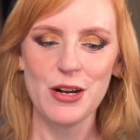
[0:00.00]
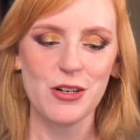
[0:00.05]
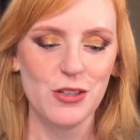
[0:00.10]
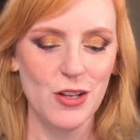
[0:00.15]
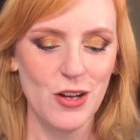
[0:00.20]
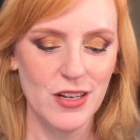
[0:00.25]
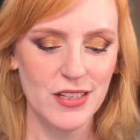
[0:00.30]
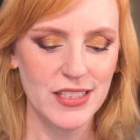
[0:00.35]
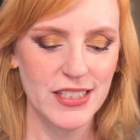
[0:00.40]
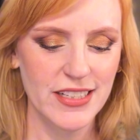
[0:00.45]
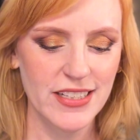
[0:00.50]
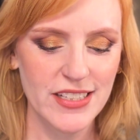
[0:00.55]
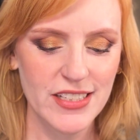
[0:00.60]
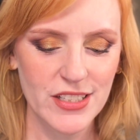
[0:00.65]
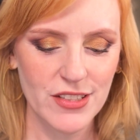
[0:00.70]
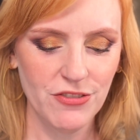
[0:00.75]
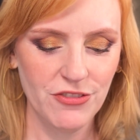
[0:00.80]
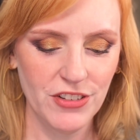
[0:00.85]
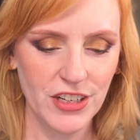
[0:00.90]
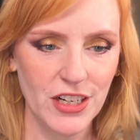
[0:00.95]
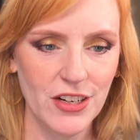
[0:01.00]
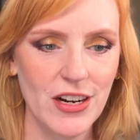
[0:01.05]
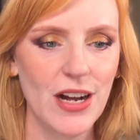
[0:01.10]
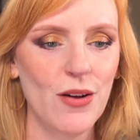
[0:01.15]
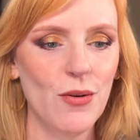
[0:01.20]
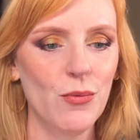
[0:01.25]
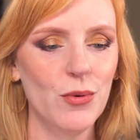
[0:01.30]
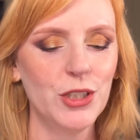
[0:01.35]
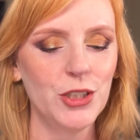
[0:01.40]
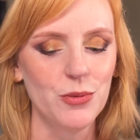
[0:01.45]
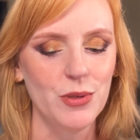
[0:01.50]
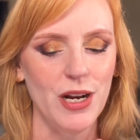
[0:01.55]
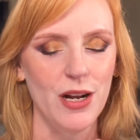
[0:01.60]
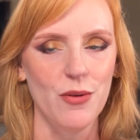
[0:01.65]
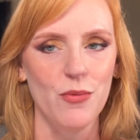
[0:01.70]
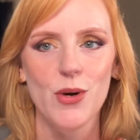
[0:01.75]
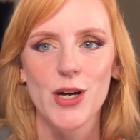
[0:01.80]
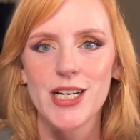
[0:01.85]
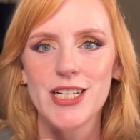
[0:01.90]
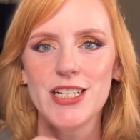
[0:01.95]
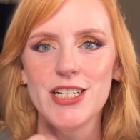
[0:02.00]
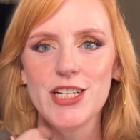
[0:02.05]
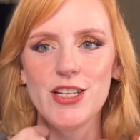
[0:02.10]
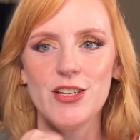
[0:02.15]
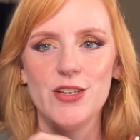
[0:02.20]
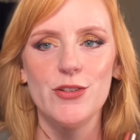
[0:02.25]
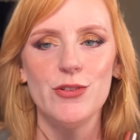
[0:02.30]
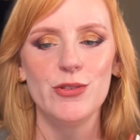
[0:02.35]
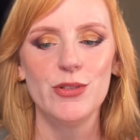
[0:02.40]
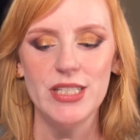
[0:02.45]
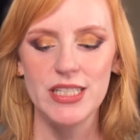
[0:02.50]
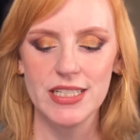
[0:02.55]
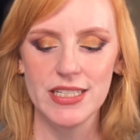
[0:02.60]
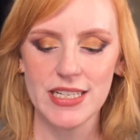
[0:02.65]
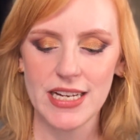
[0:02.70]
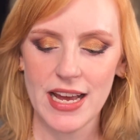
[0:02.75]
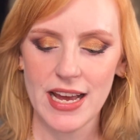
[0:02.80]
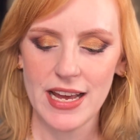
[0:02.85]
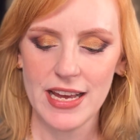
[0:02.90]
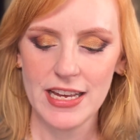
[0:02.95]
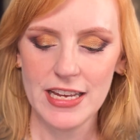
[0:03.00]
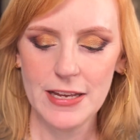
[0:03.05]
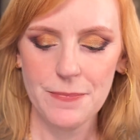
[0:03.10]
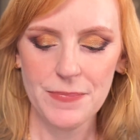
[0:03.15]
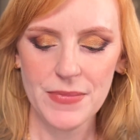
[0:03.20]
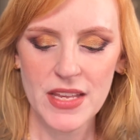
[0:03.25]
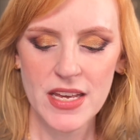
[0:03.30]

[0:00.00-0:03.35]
glosses to figure out which one I wanted to use today.